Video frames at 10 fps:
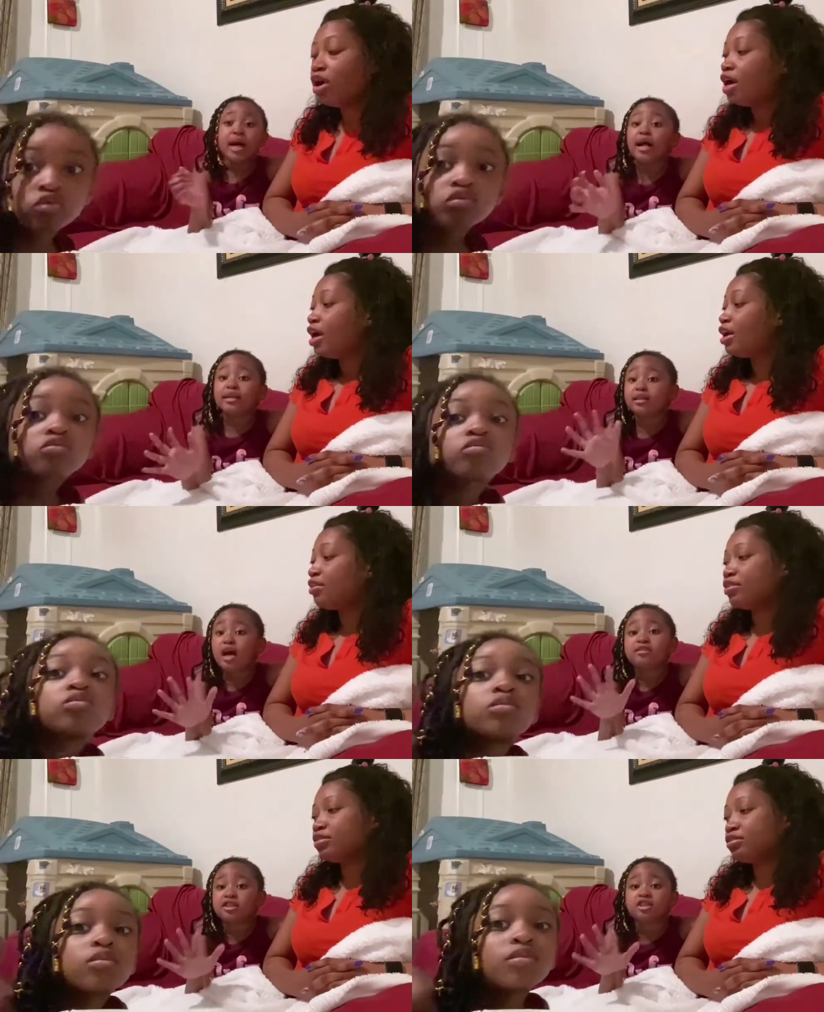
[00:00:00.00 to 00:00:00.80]
Speaker 1: not
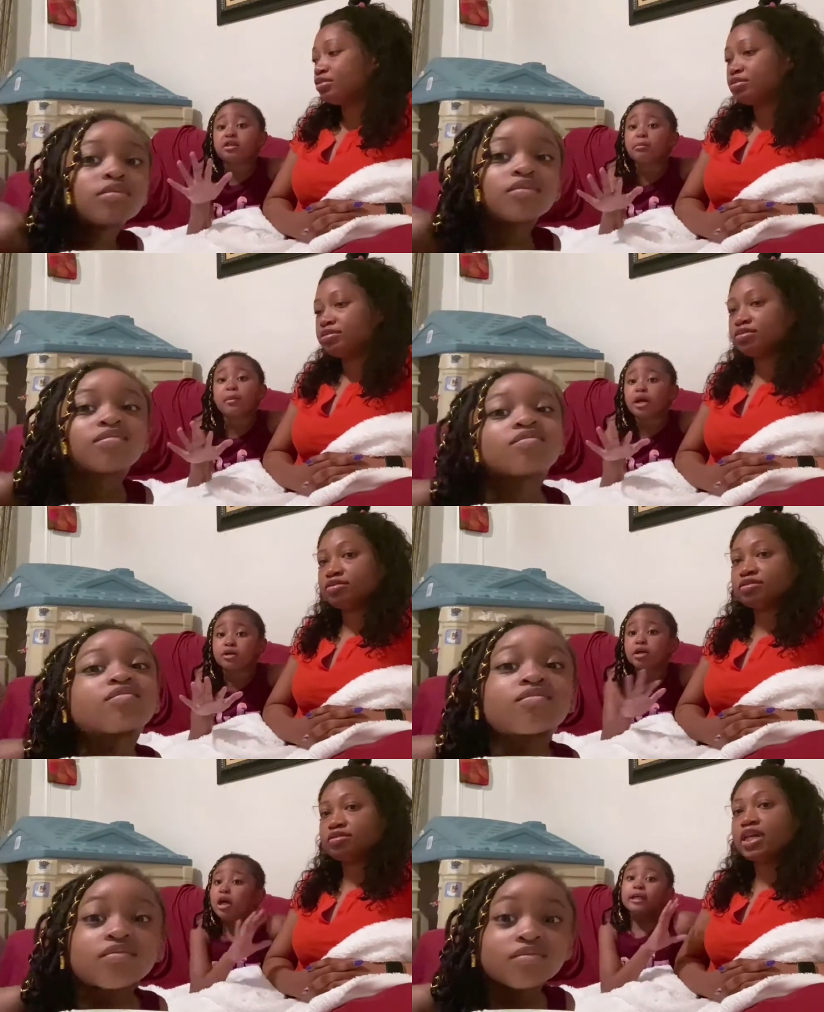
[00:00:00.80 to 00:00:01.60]
not just your
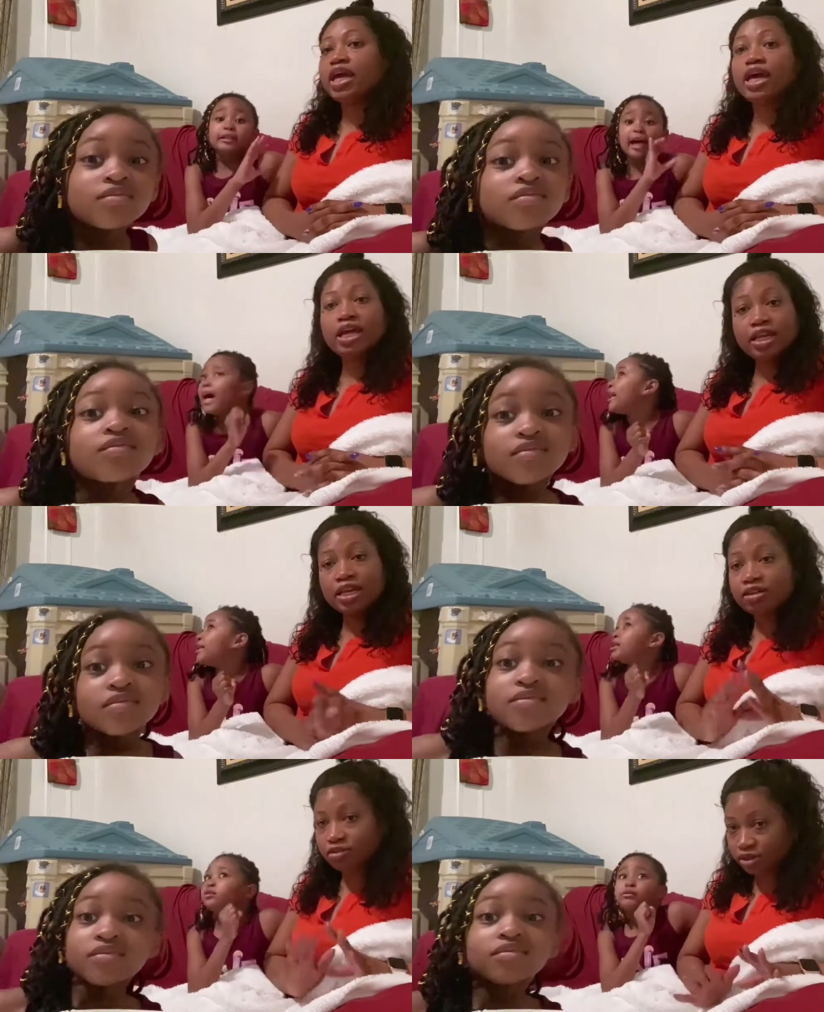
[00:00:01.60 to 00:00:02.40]
mother,
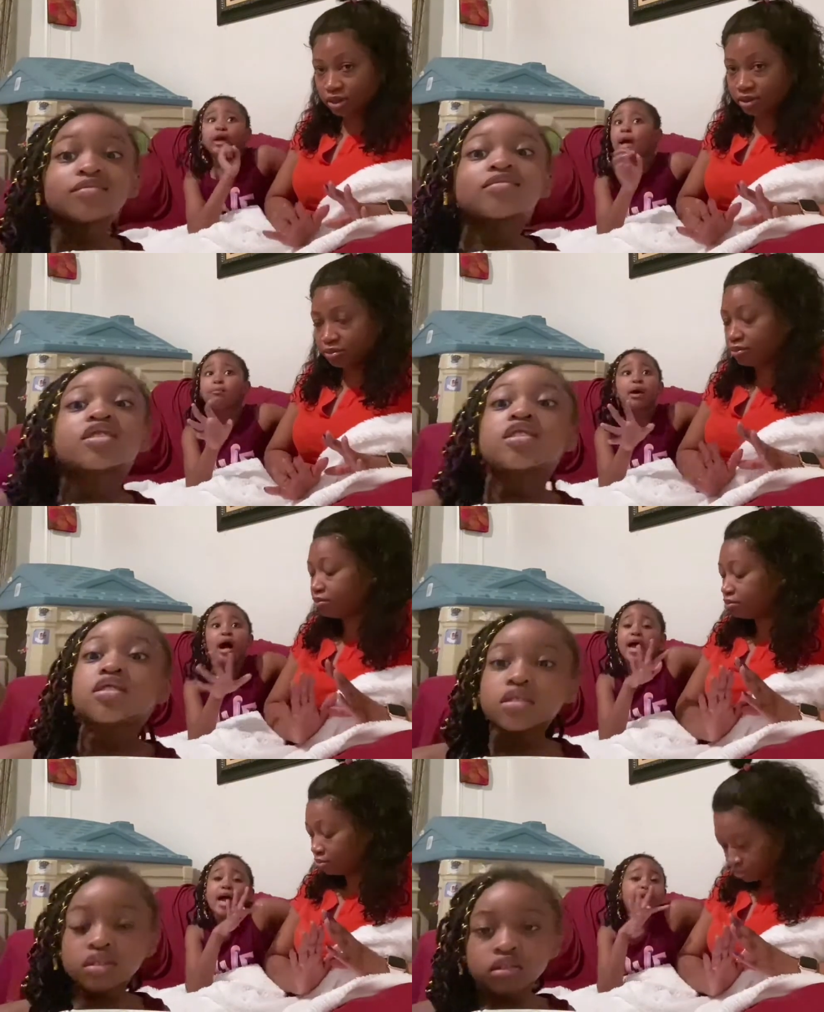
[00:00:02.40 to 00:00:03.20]
daddy,
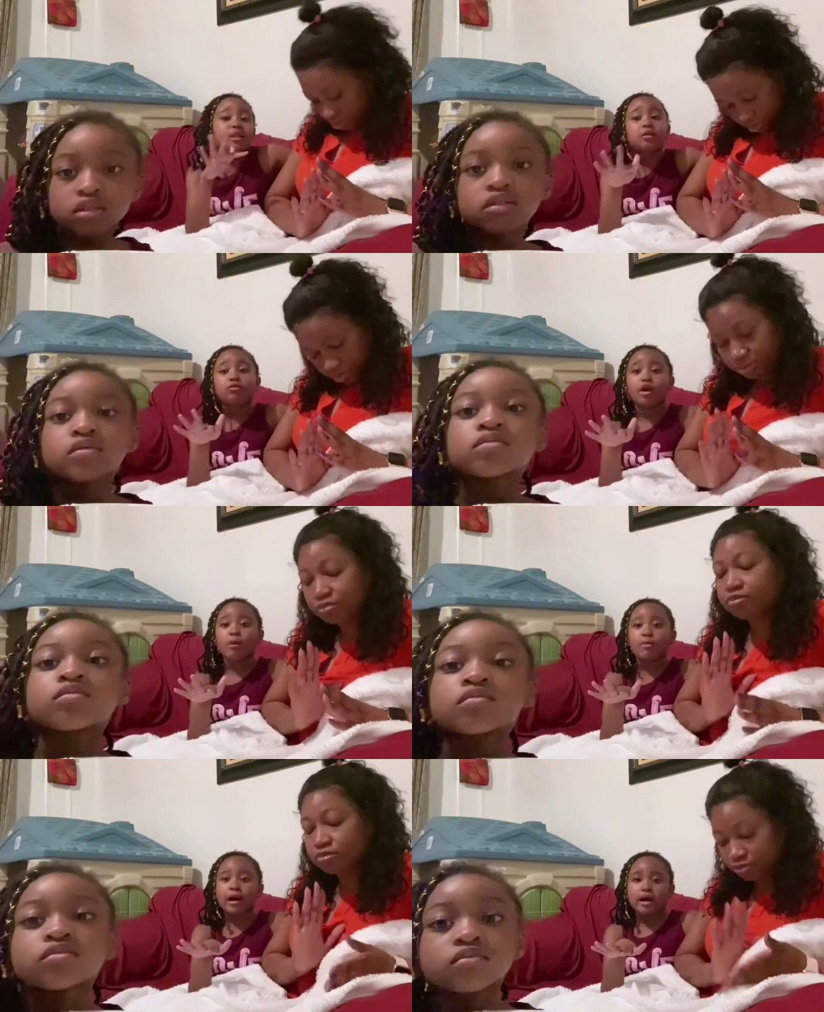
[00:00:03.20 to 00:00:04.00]
grandpa, any
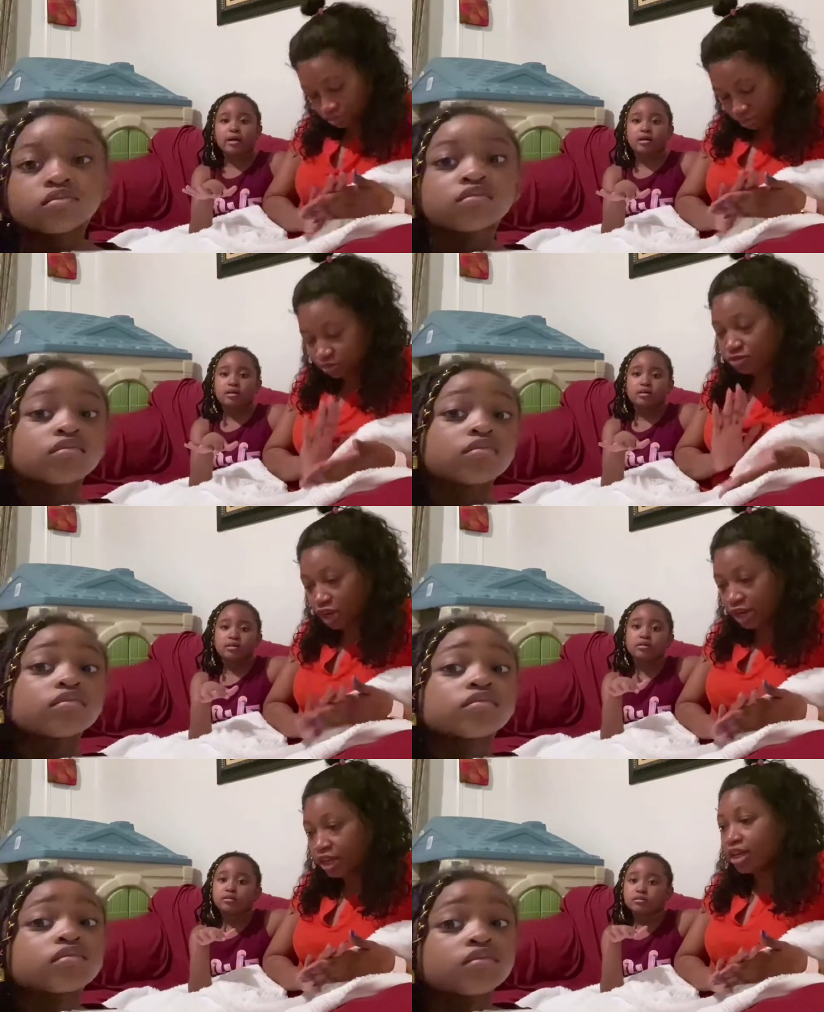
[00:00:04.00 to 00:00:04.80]
grandpa.
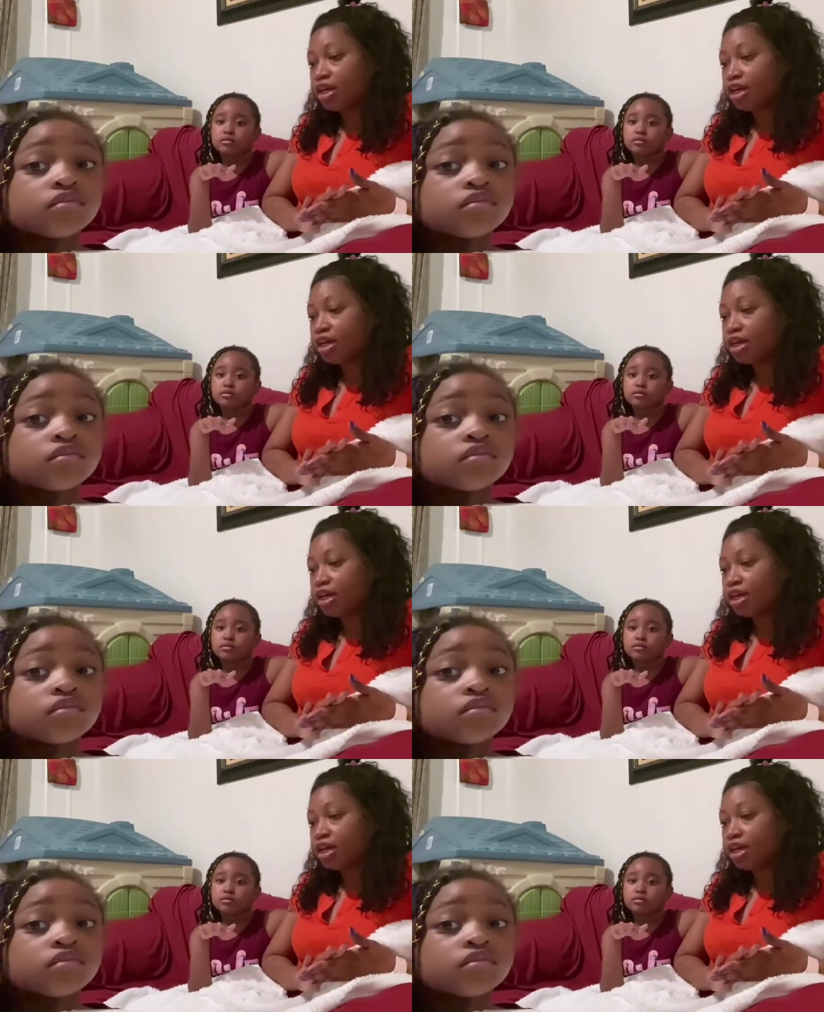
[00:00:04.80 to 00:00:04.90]
Right.